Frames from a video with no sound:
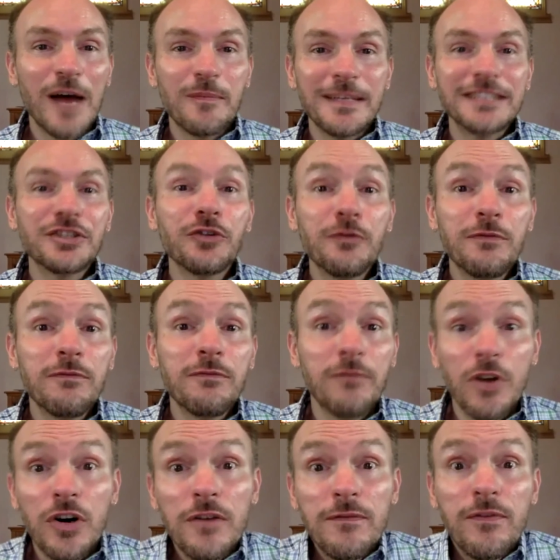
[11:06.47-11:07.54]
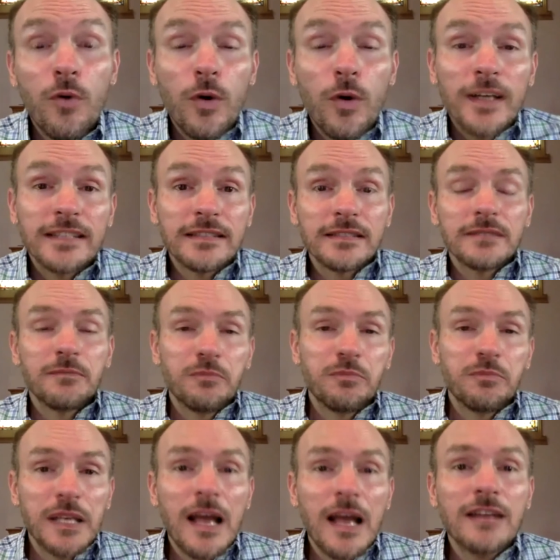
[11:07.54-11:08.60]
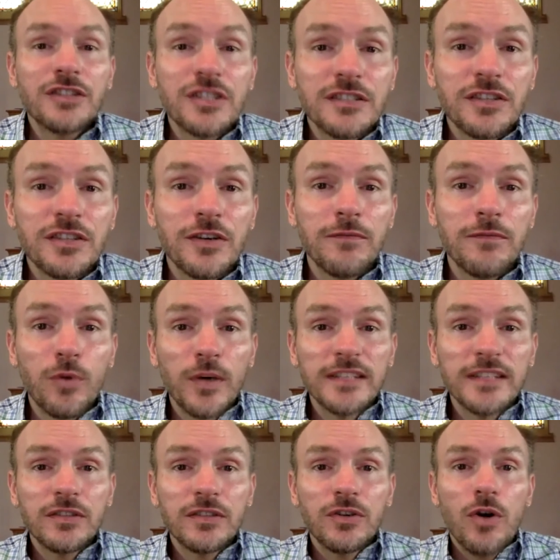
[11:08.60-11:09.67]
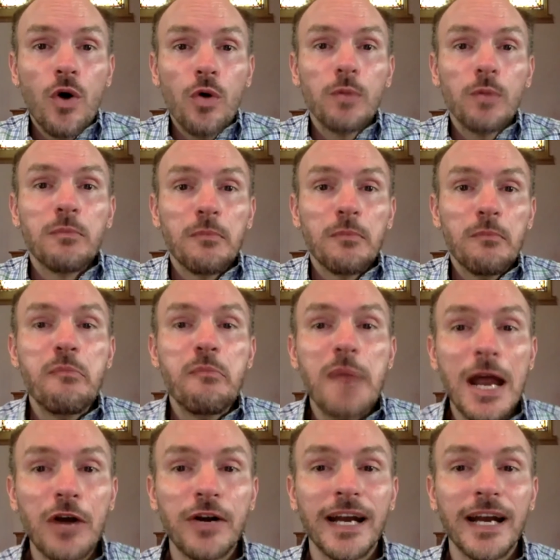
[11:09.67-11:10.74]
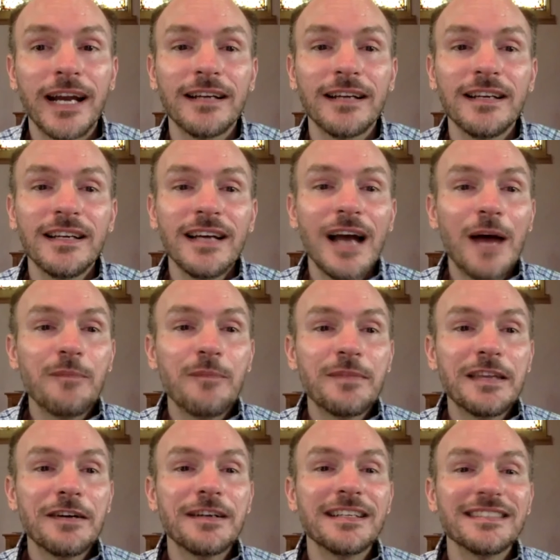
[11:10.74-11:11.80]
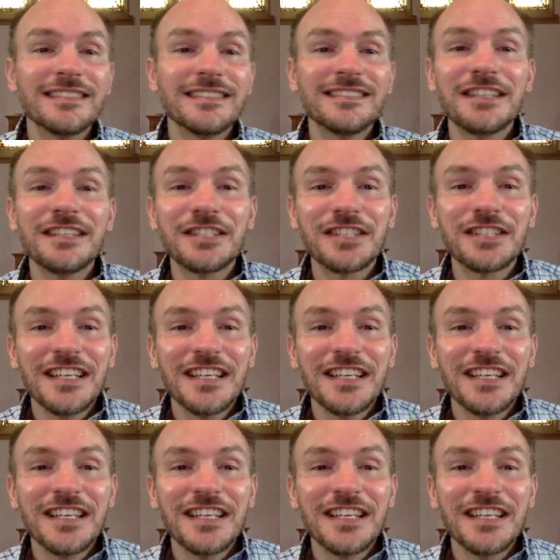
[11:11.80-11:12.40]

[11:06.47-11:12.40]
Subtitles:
It's her voice, but not just her voice, her whole bearing. There is such